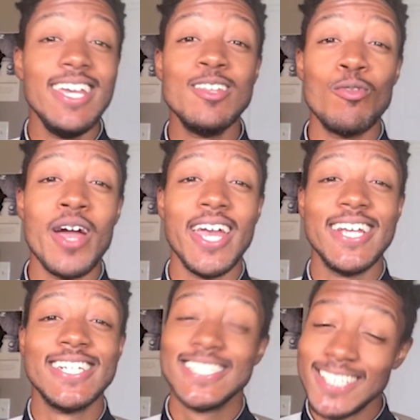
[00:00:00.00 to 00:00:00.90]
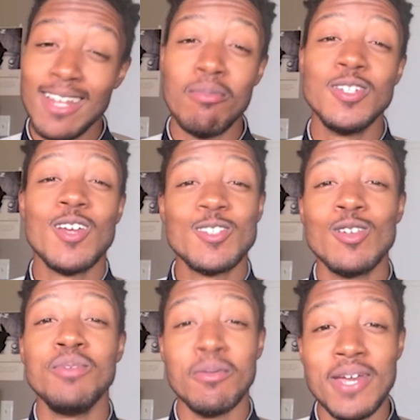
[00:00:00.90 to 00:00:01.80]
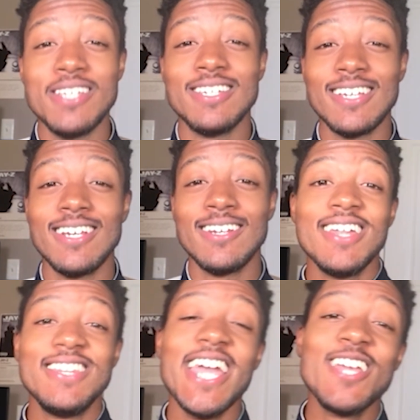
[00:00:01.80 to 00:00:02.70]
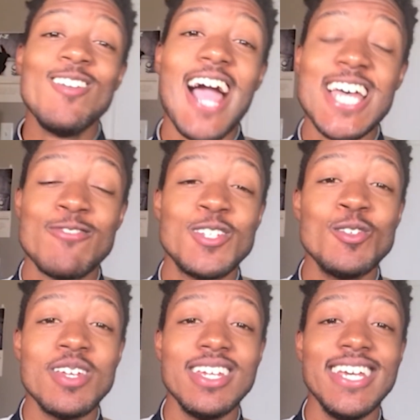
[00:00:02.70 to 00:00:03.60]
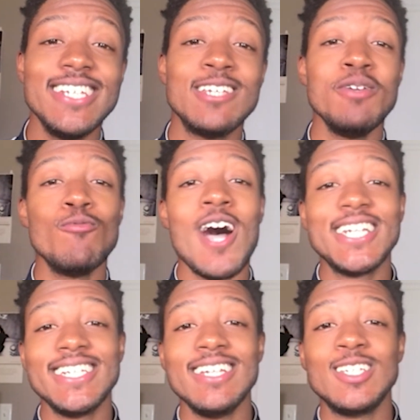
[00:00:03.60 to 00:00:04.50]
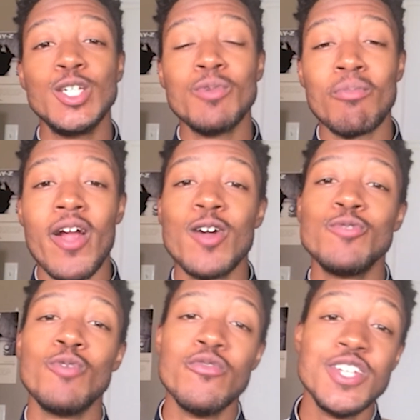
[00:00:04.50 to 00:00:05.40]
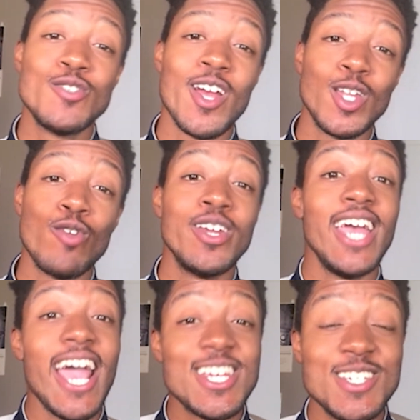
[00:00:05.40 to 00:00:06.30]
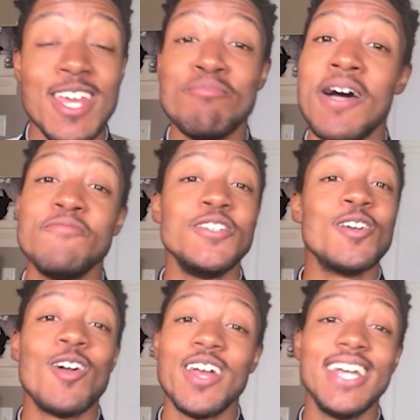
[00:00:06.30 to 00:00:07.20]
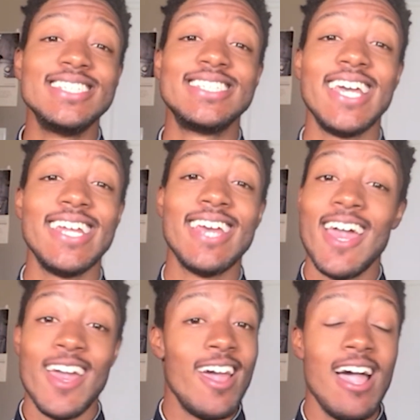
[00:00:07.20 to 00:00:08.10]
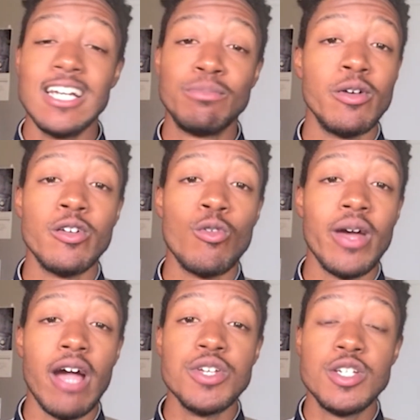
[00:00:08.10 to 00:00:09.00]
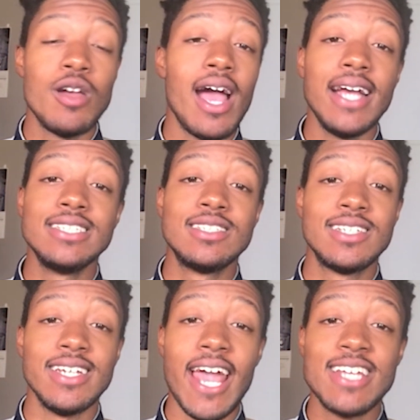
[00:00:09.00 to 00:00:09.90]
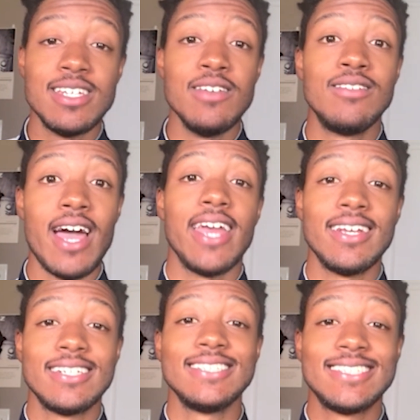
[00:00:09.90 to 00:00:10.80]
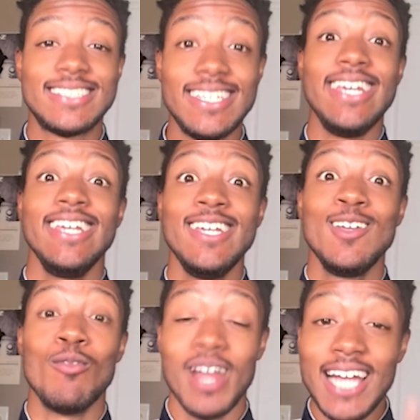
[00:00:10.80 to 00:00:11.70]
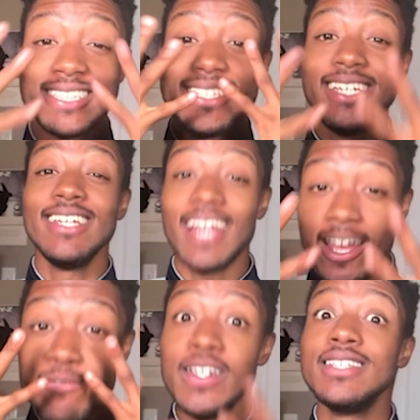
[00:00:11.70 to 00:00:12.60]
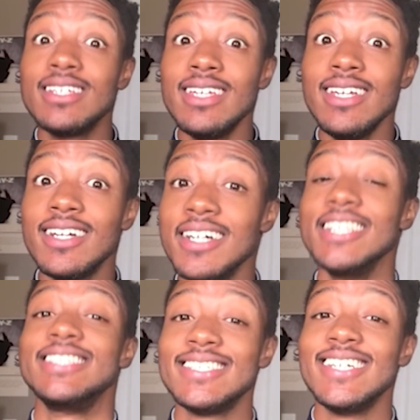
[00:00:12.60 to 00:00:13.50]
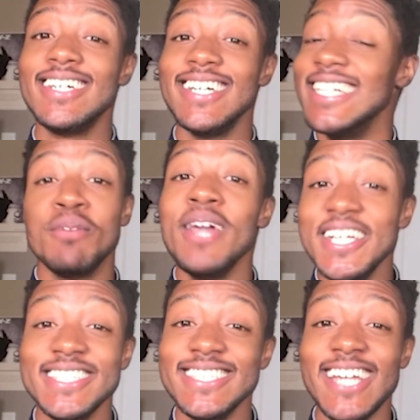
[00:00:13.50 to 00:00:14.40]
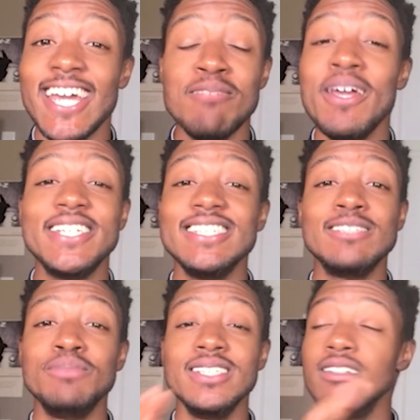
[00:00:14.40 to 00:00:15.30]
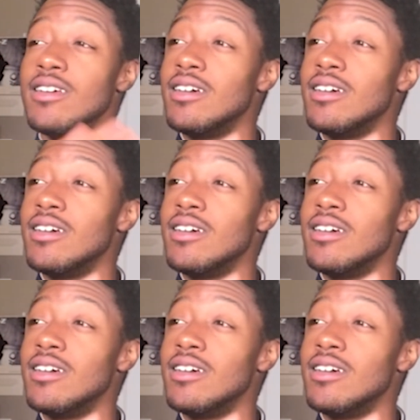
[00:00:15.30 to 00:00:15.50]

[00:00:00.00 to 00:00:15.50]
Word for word: either way, trailer's gonna be amazing. Thank you guys for tuning in to me watching the Super Mario movie trailer reaction in my VR headset. I was blown away. I wish you guys could actually like see what I see like physically because it's amazing. Animation has been